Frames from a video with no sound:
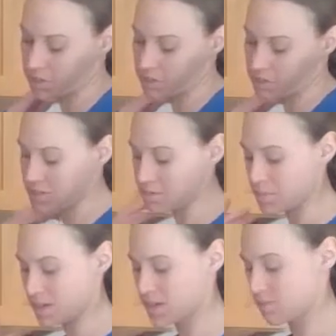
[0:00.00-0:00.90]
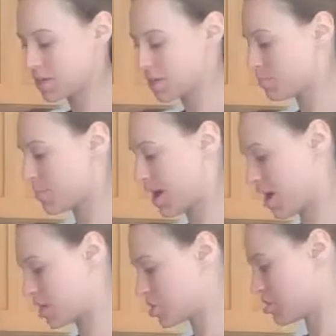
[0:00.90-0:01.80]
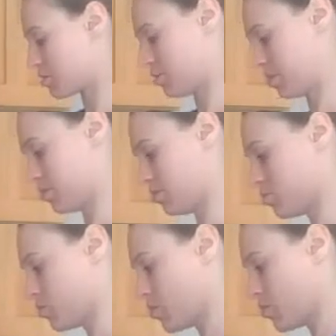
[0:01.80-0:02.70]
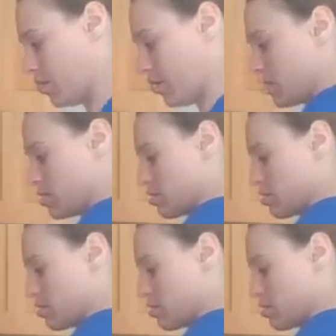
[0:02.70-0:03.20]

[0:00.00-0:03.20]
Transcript: So since I'm making a bigger batch, I'm going to put a little more oil in.